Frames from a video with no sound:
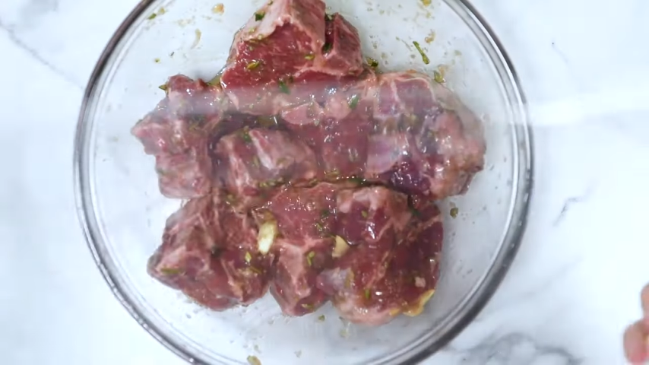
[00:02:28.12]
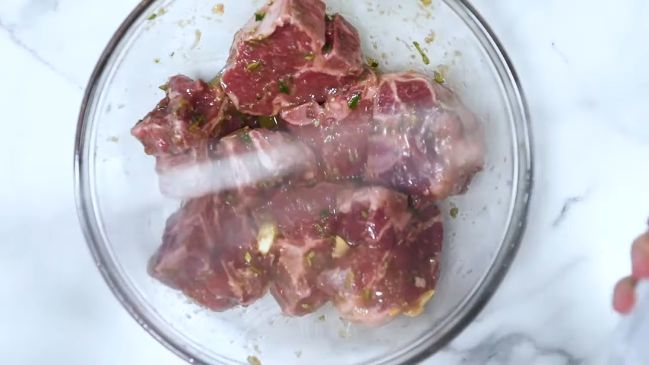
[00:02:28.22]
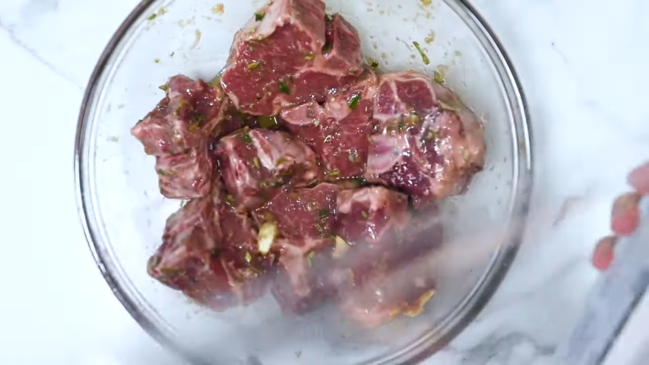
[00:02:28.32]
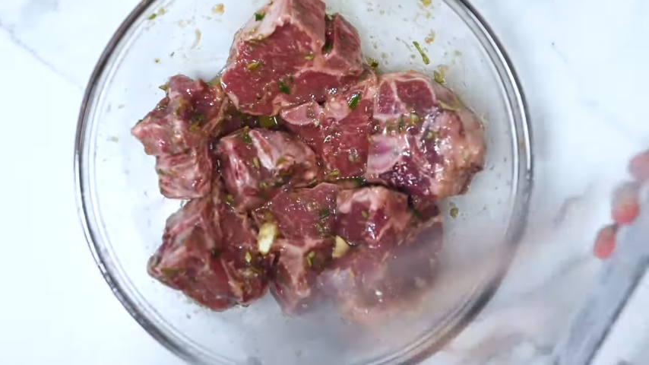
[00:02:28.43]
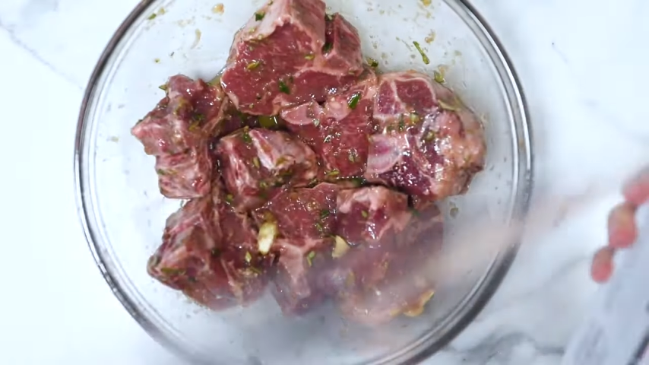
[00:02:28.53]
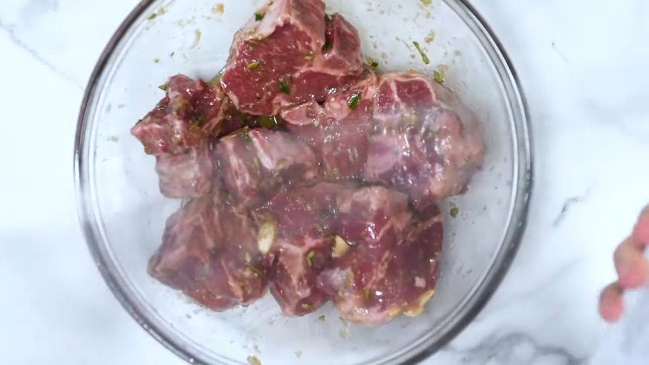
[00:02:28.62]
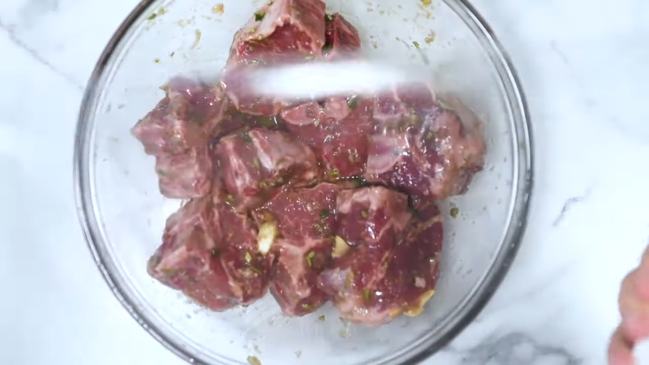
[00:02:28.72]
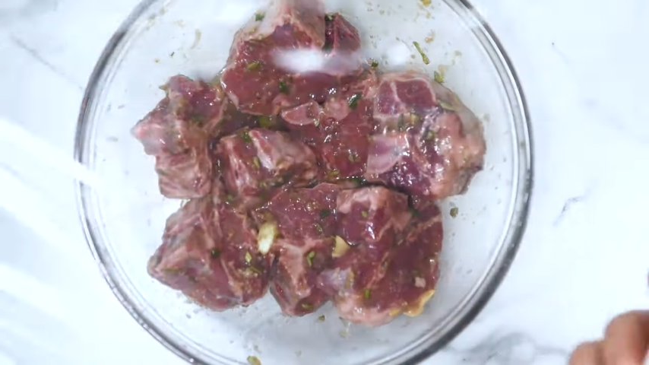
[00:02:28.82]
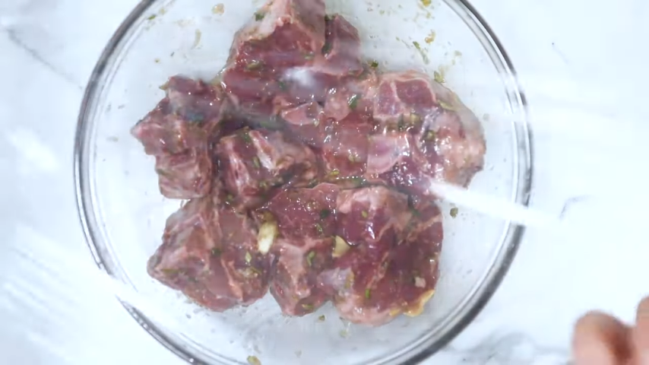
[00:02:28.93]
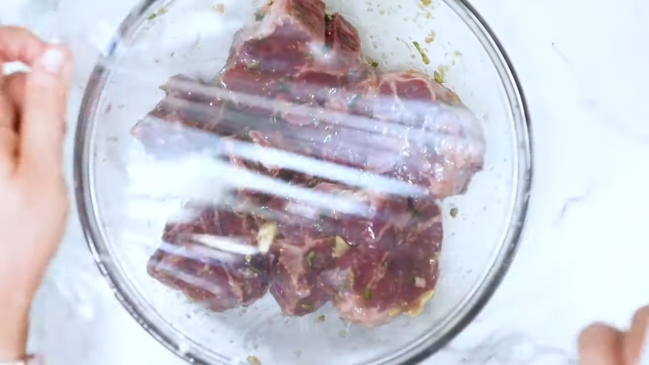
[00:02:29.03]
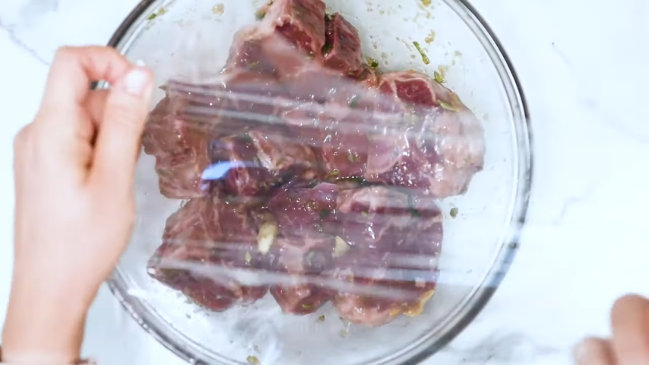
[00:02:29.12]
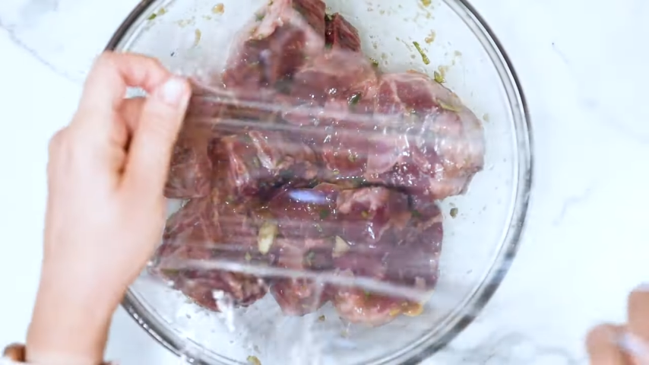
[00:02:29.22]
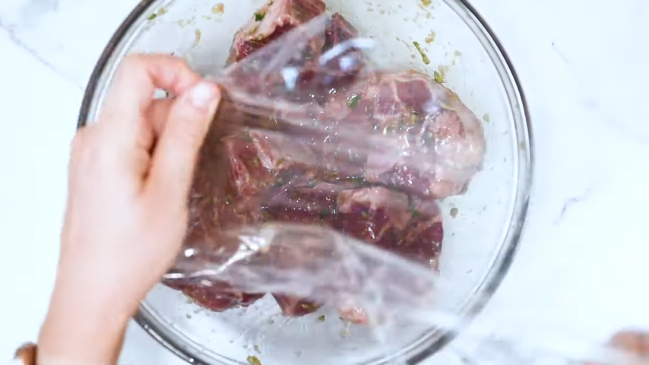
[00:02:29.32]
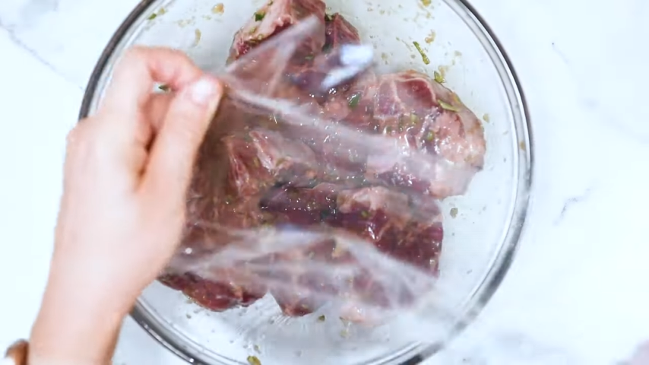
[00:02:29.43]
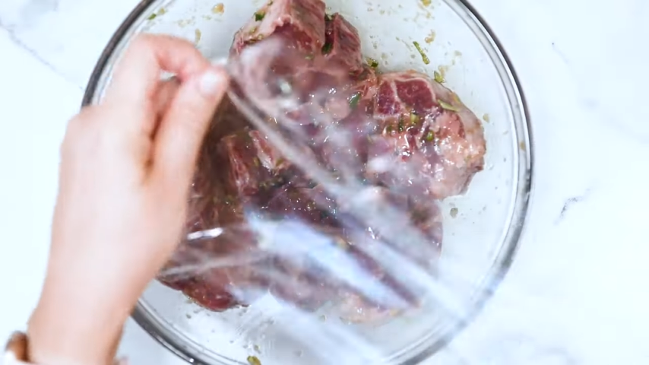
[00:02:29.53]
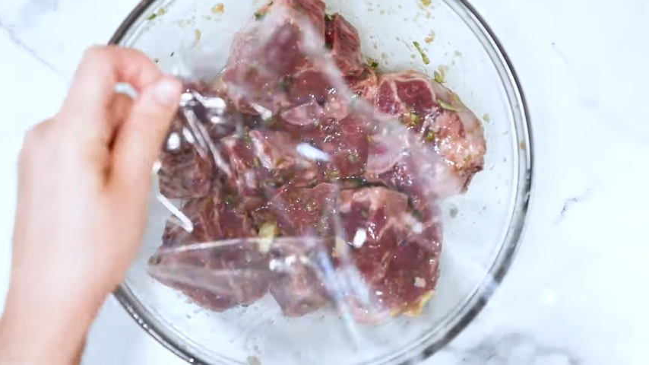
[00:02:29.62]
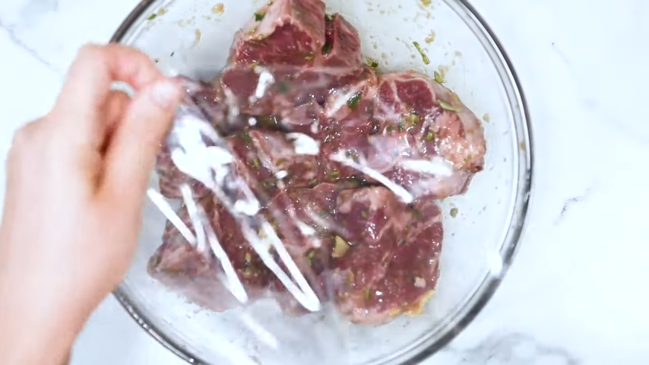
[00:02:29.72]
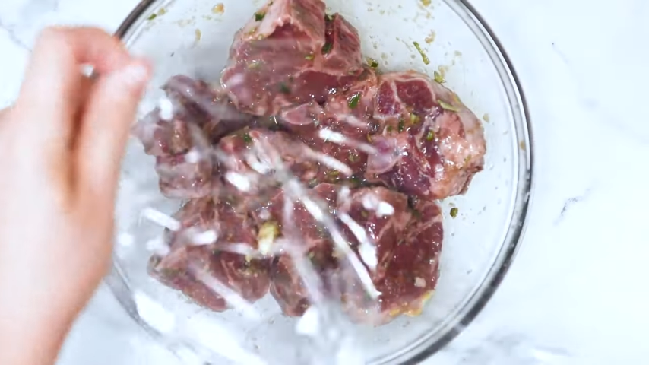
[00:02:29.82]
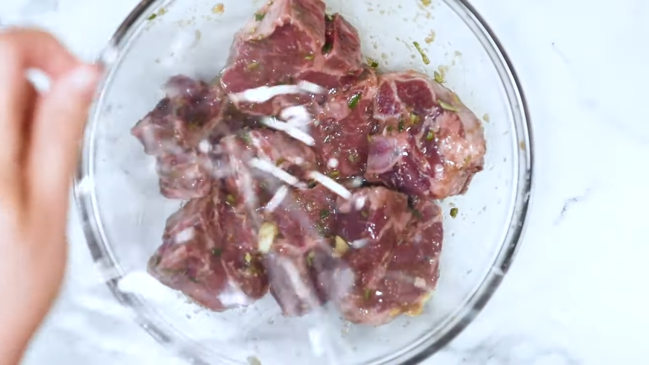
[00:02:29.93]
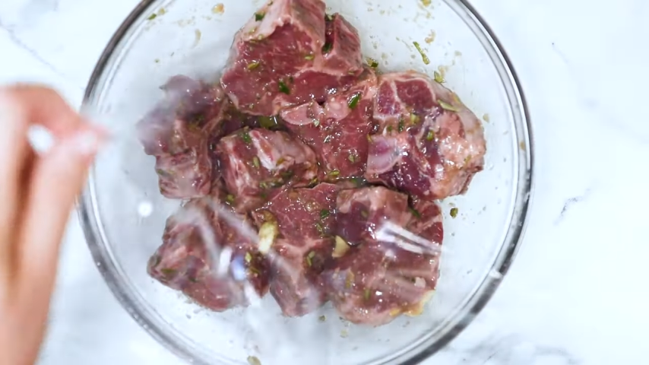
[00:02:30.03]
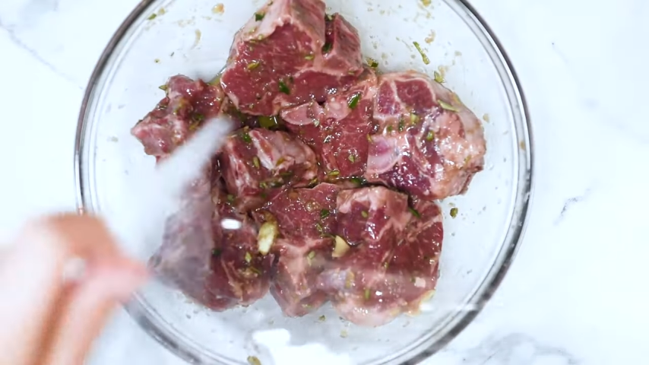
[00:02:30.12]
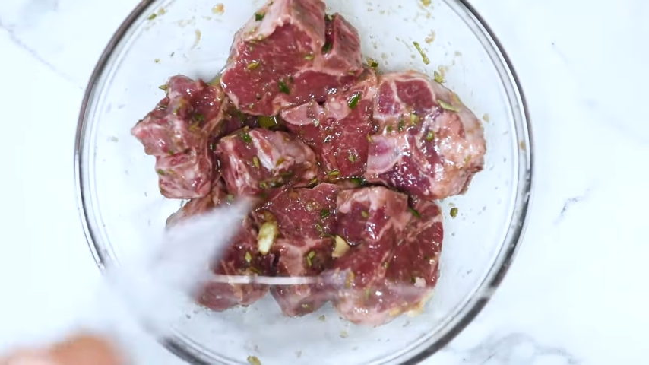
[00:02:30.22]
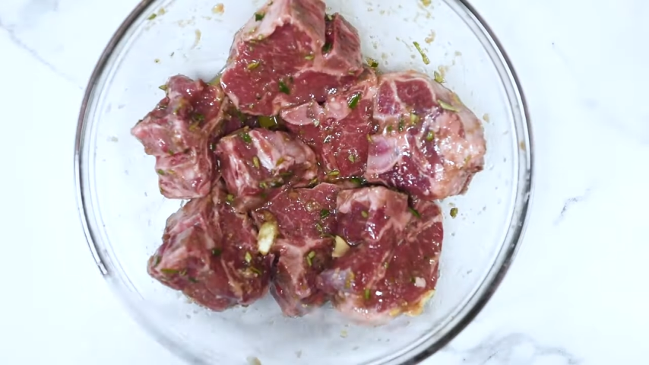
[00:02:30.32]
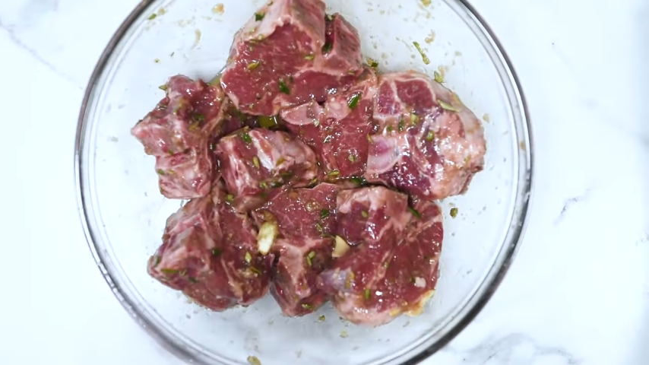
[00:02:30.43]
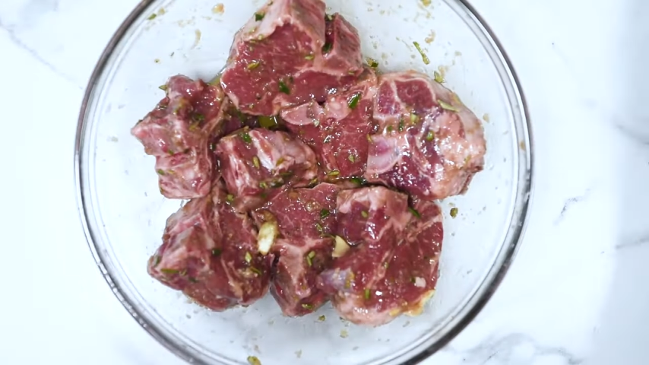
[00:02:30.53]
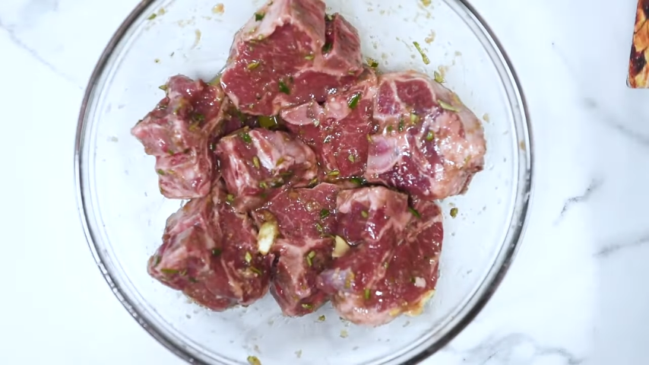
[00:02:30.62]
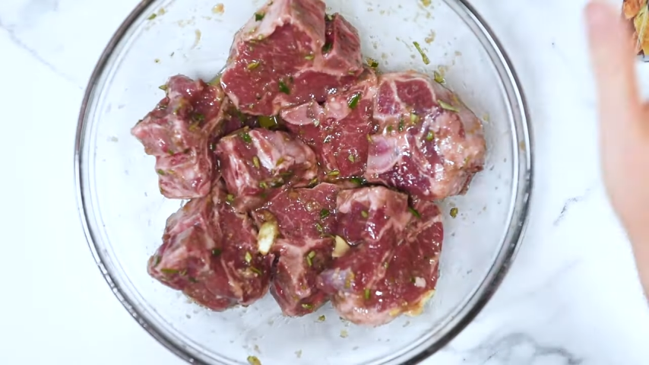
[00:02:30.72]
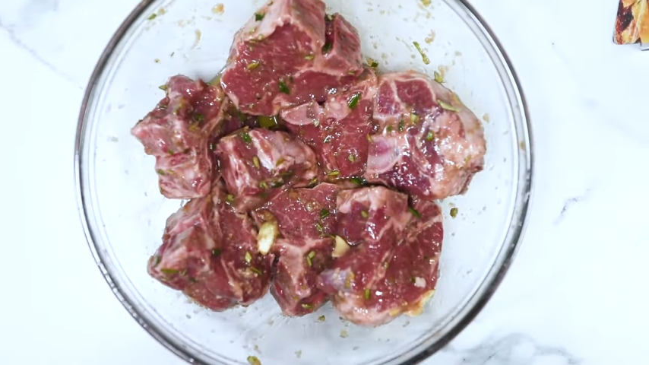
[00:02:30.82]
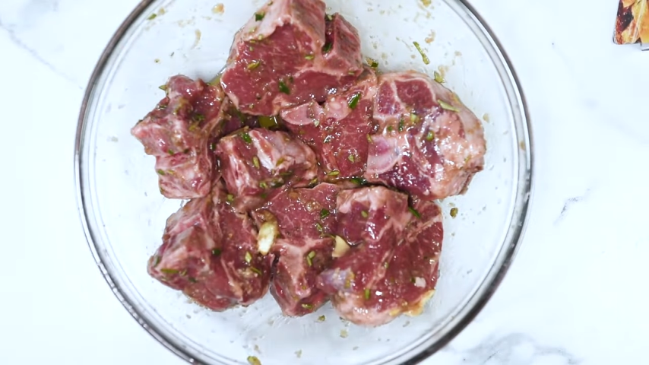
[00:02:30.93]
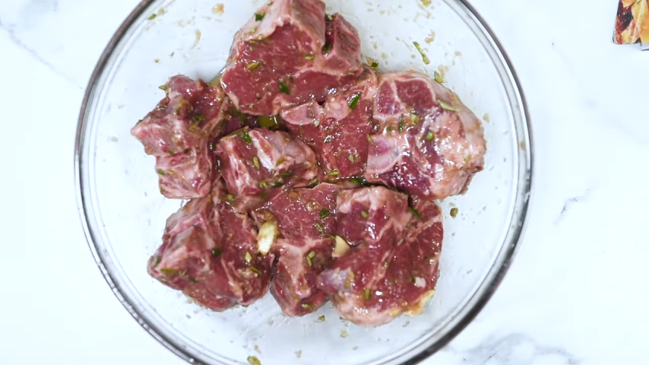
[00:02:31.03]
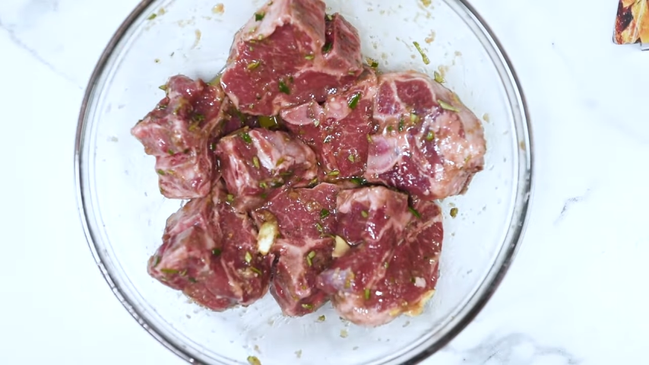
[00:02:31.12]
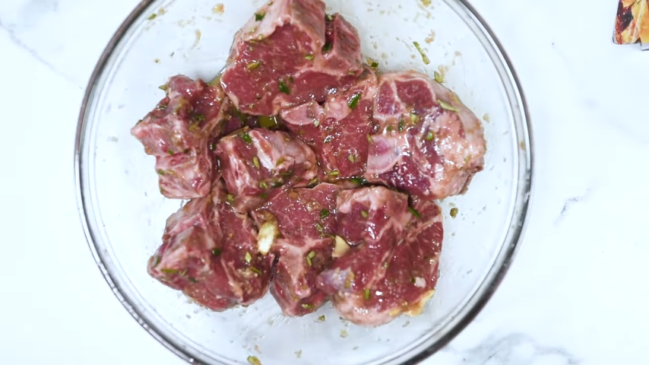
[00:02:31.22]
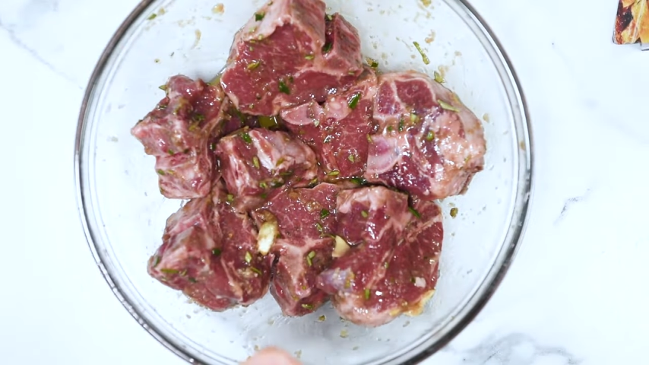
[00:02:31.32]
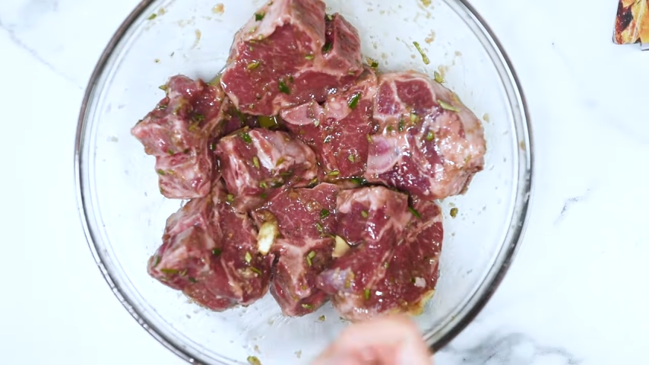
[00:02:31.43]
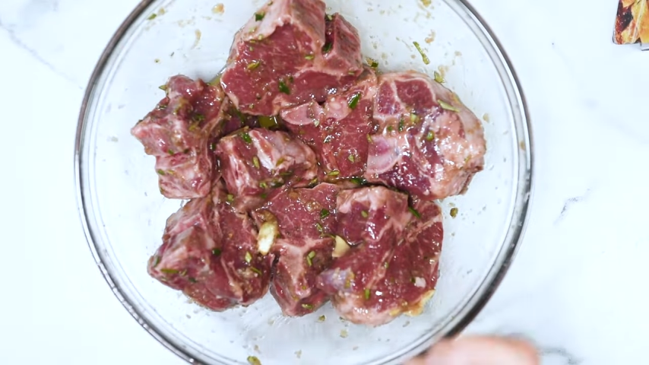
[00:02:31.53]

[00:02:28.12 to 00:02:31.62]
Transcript: (no speaker visible)